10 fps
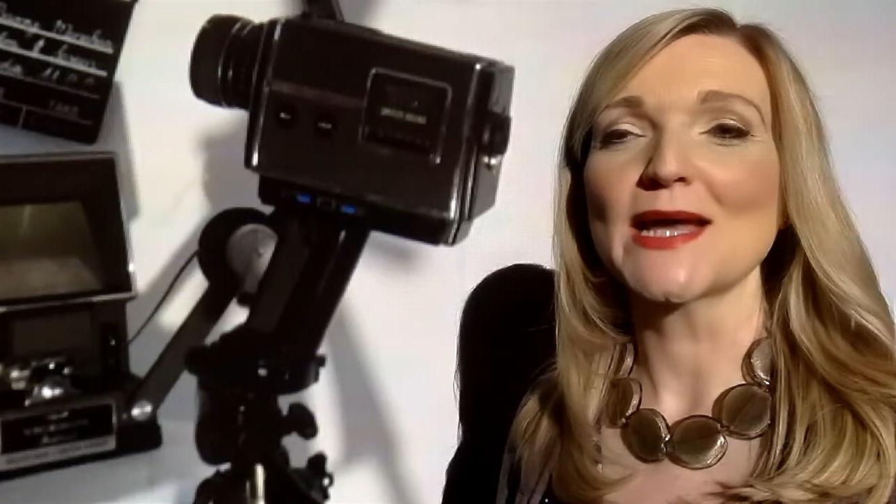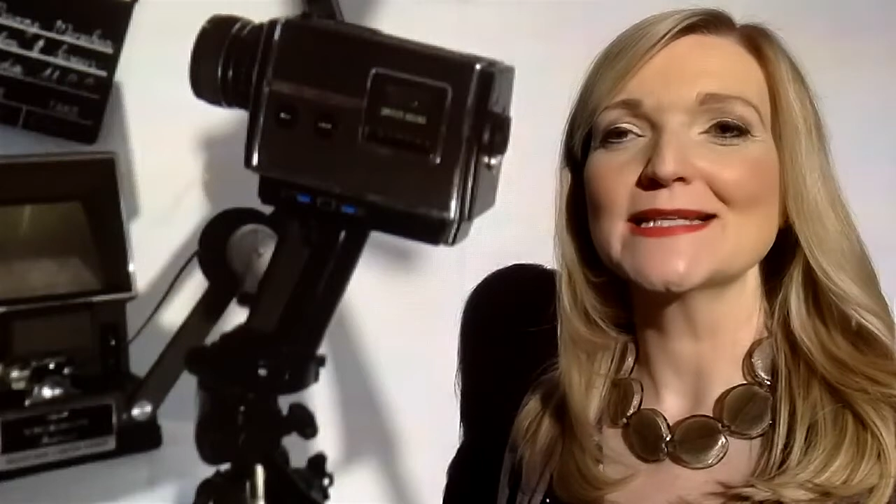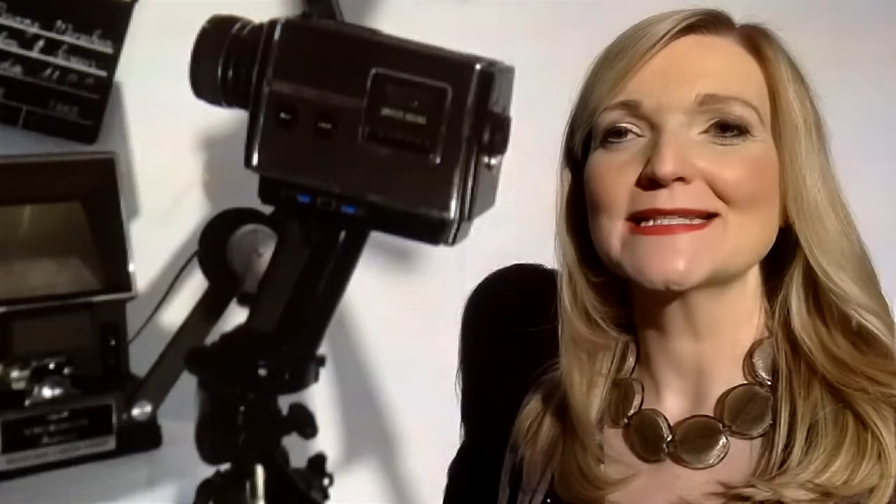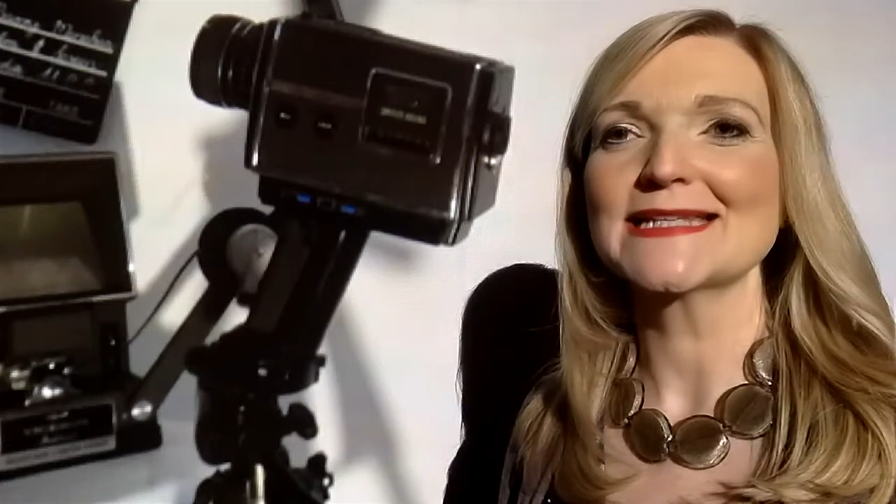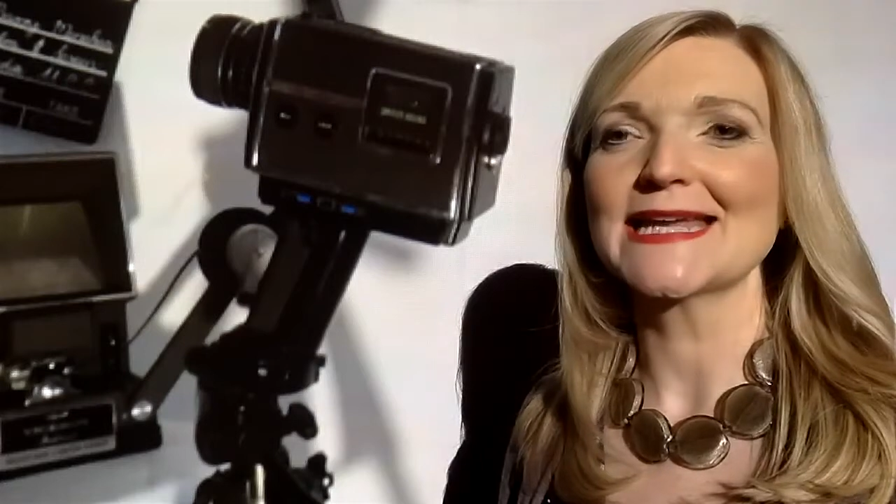as
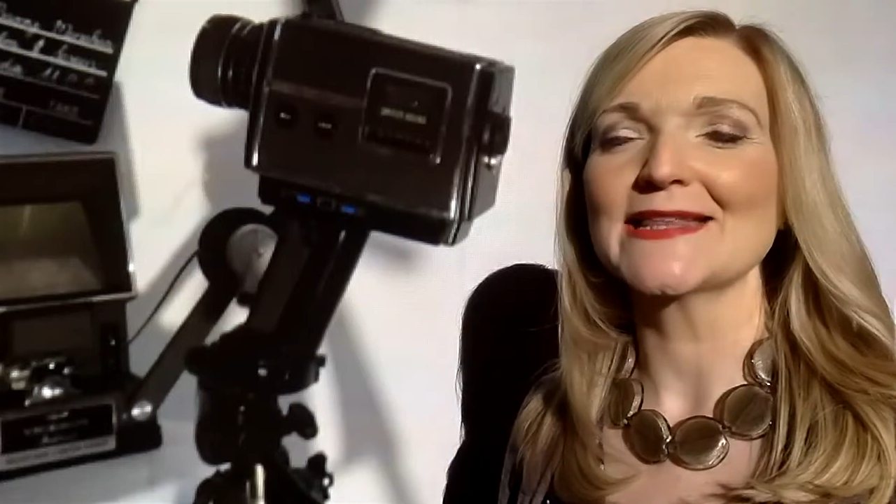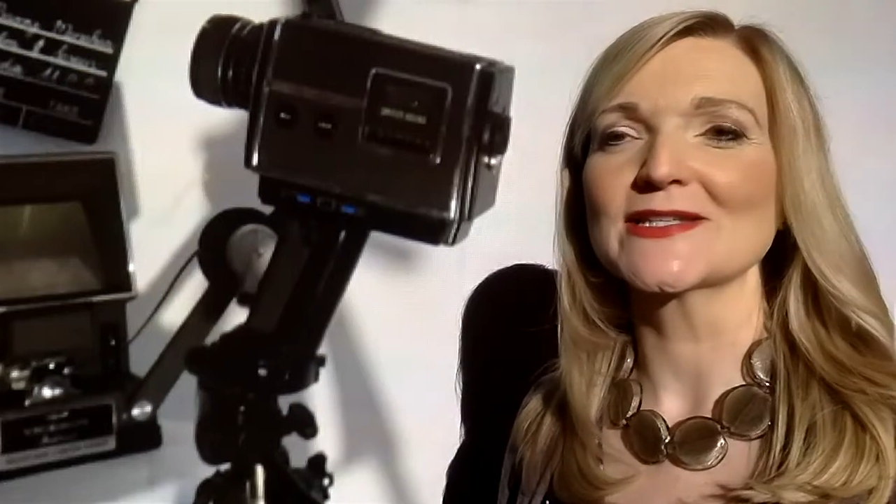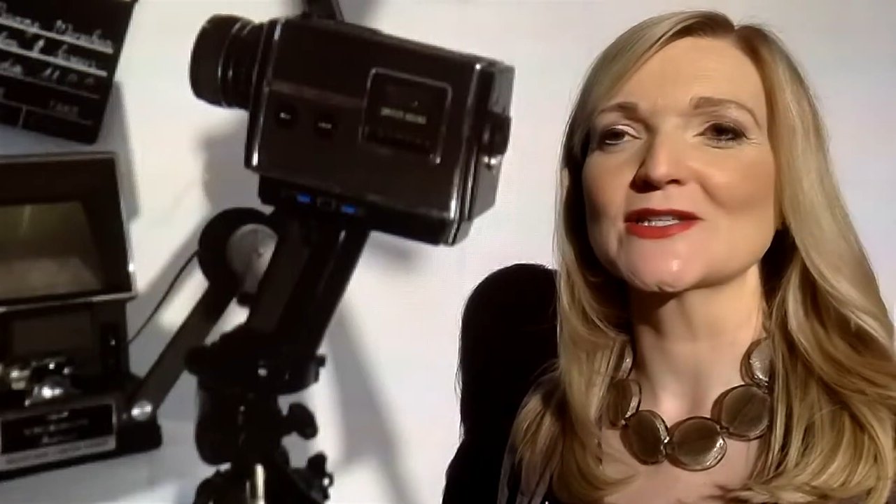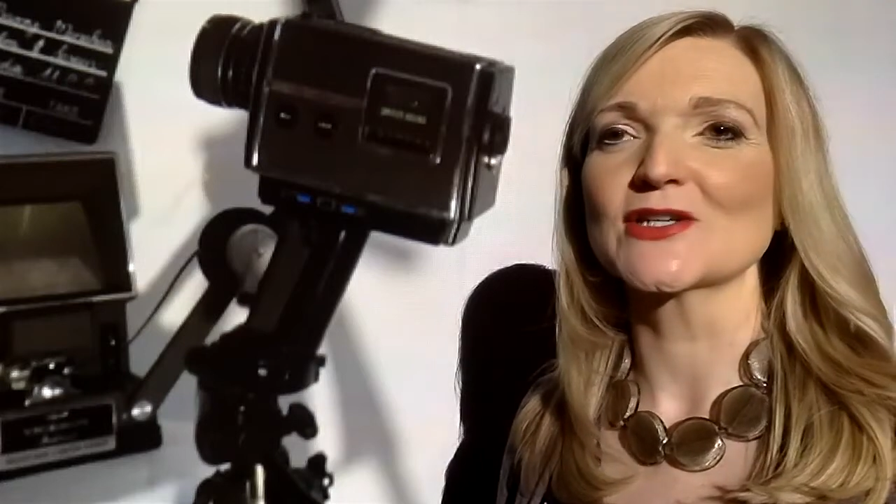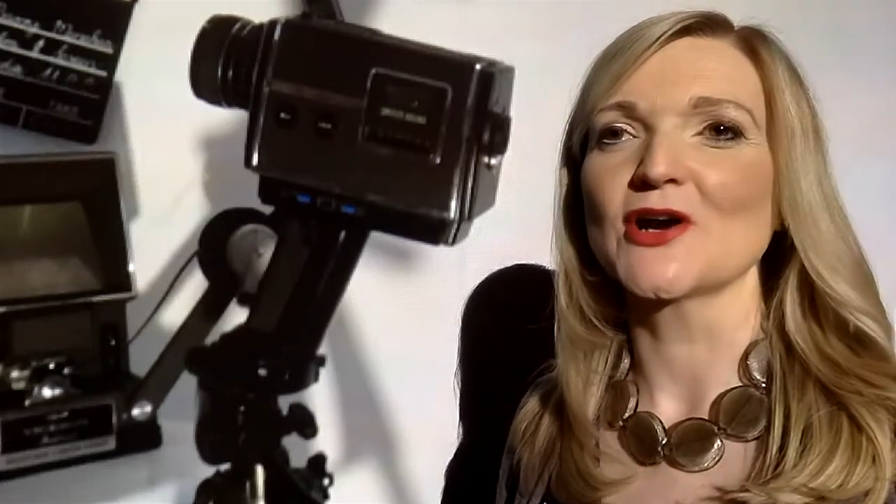seeing the
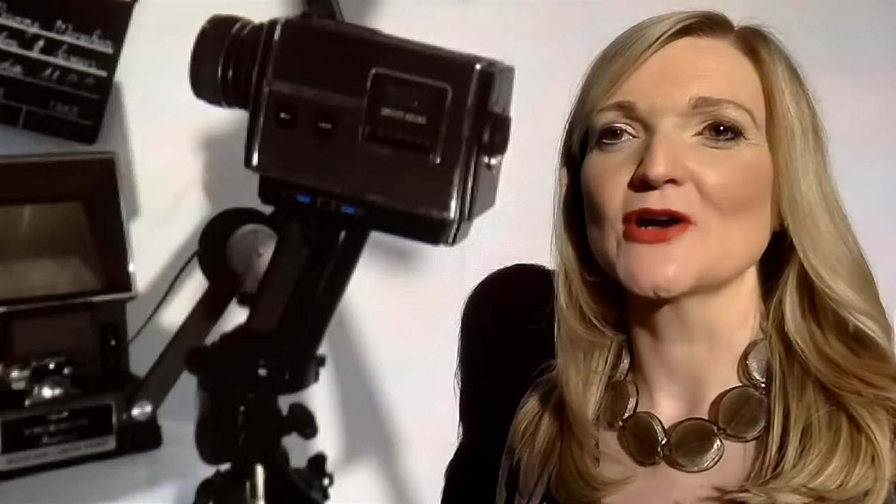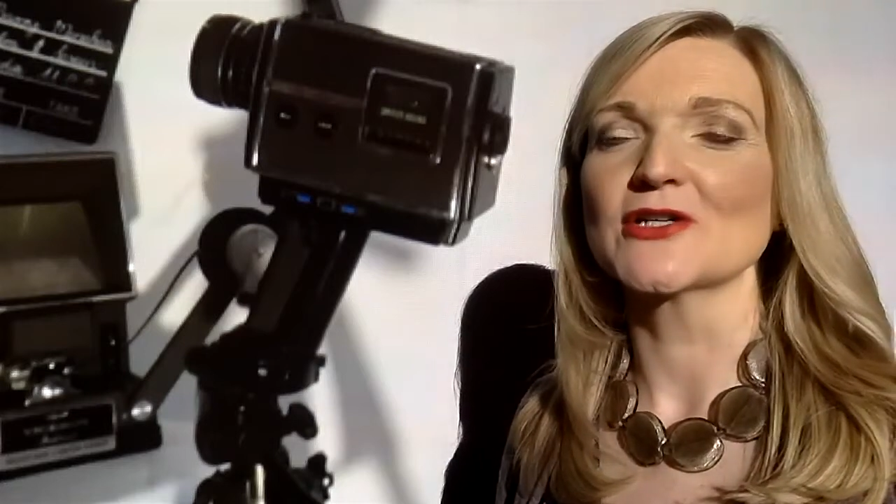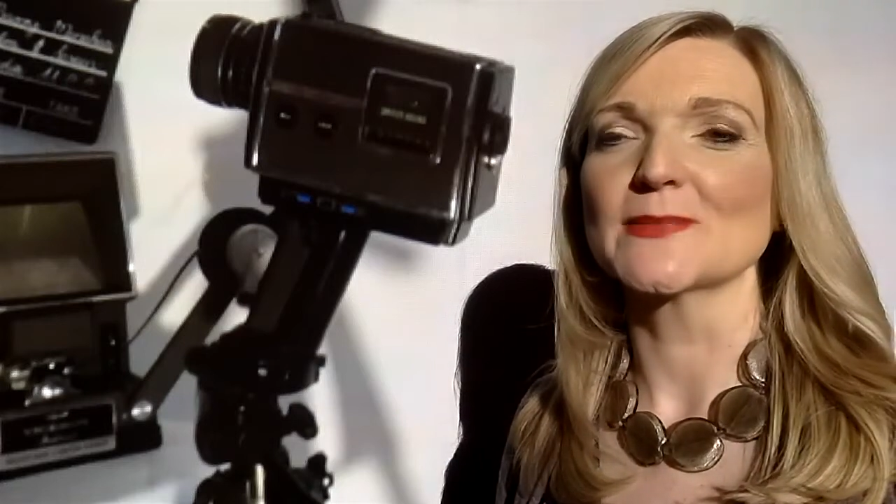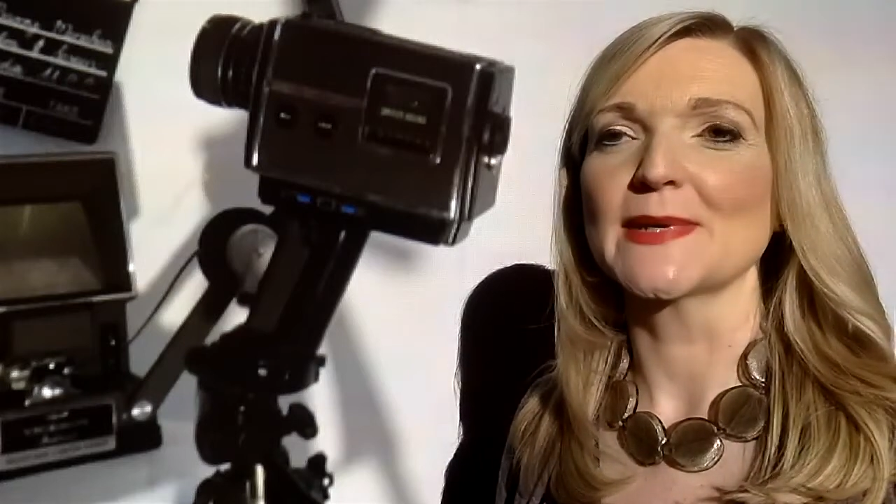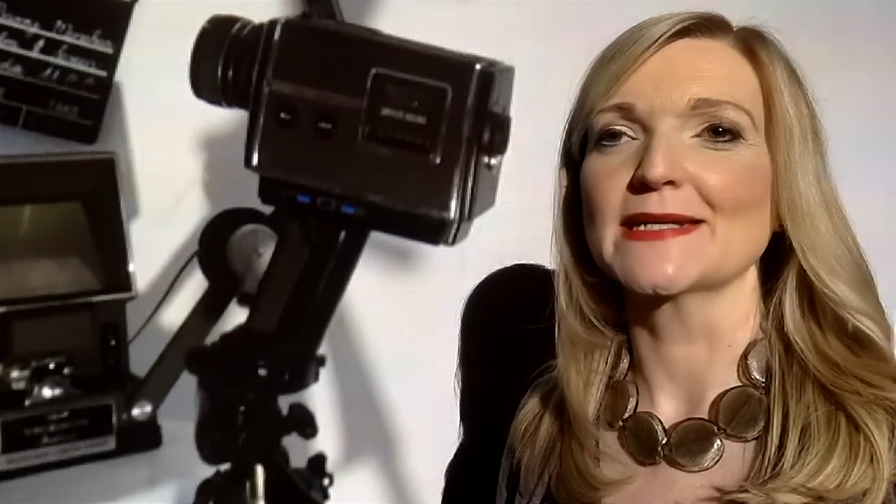stars
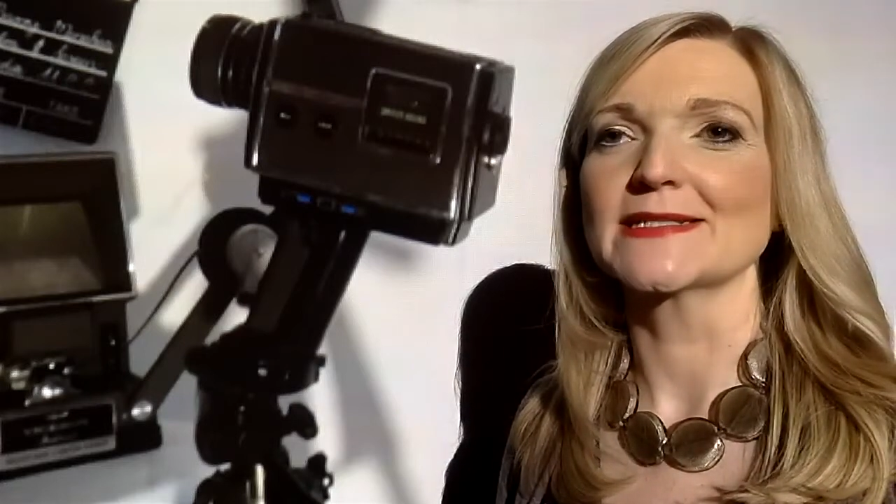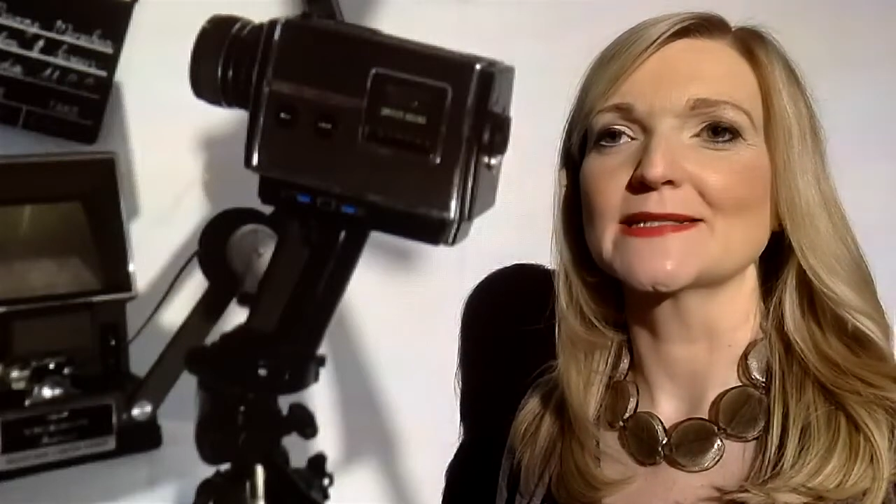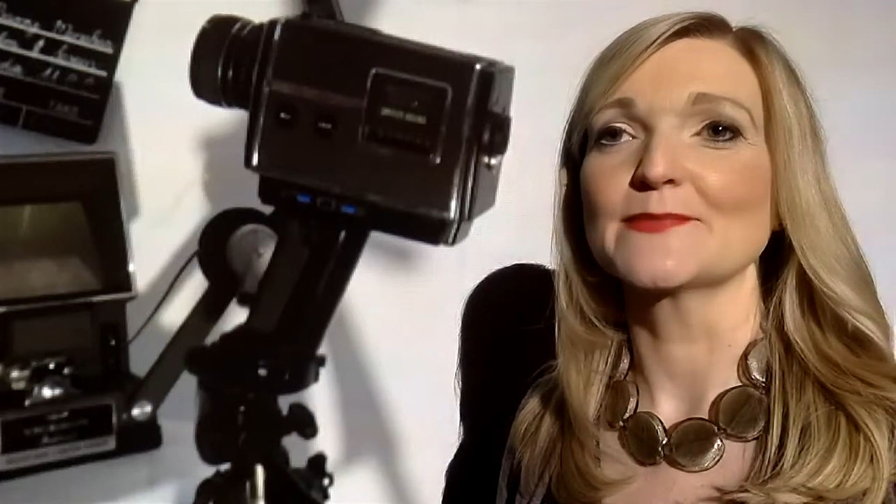depicted